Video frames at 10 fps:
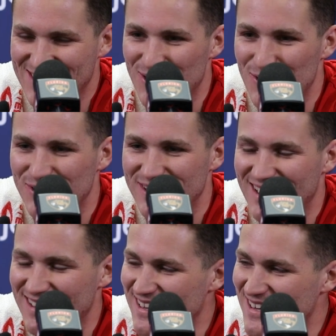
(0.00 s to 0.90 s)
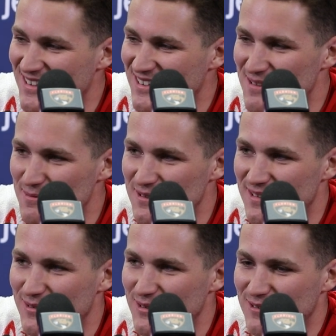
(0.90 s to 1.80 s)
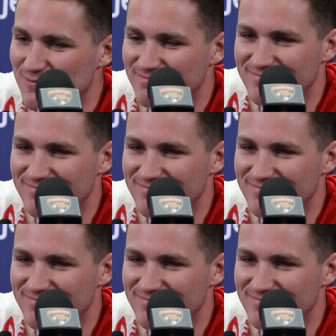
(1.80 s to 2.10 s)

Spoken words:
hopefully not the case tonight, but you never know.